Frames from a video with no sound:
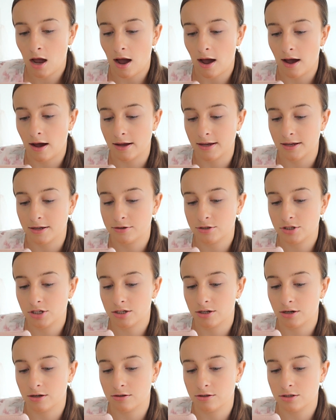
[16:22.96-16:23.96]
I usually
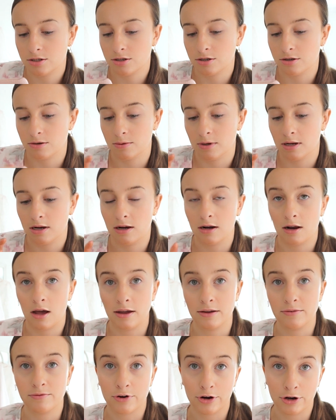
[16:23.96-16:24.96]
go to
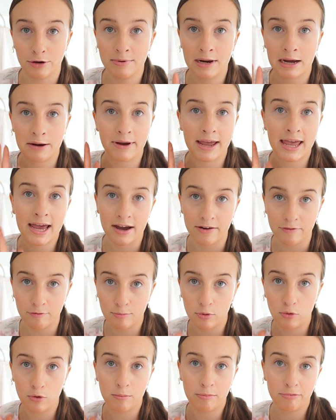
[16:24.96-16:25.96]
Lightroom. Now I have
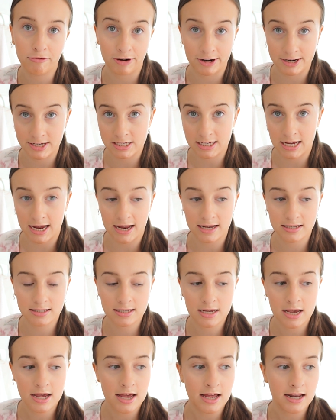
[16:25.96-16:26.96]
bought
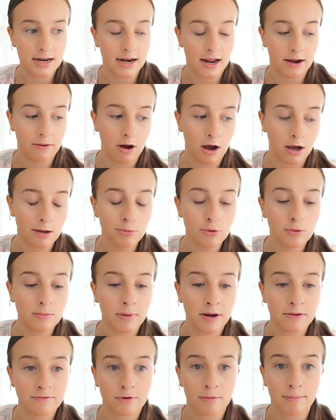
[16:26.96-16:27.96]
presets. Now I bought
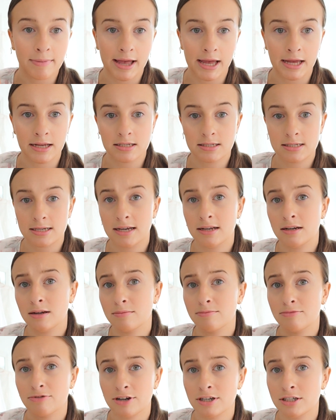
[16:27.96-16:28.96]
mine from Etsy and
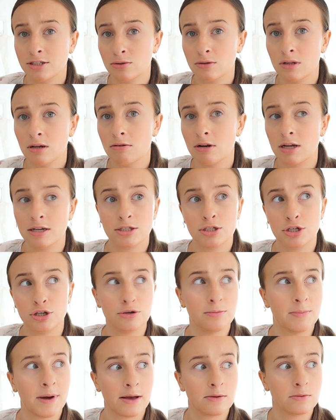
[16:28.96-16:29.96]
I'm pretty sure they were like
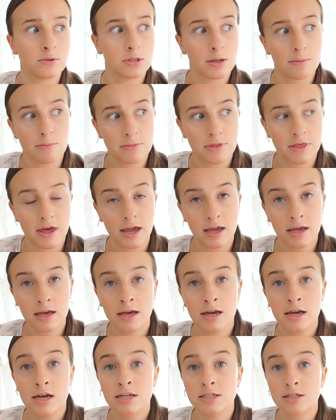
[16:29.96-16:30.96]
£2 something.
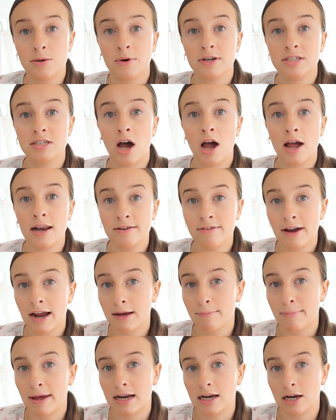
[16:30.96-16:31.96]
So I'd highly
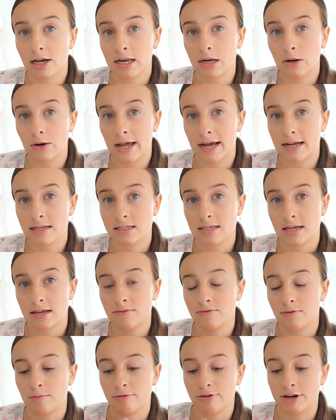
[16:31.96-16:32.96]
recommend looking on
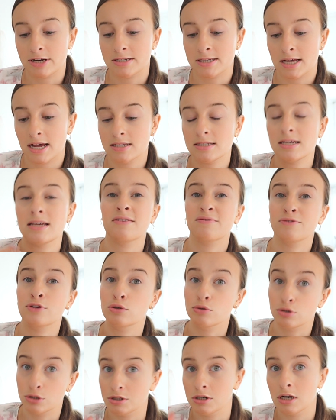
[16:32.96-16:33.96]
Etsy for presets if
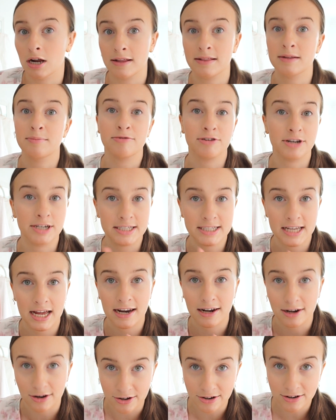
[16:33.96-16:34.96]
you do like the
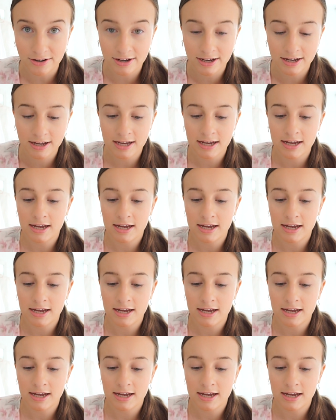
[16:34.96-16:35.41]
preset look.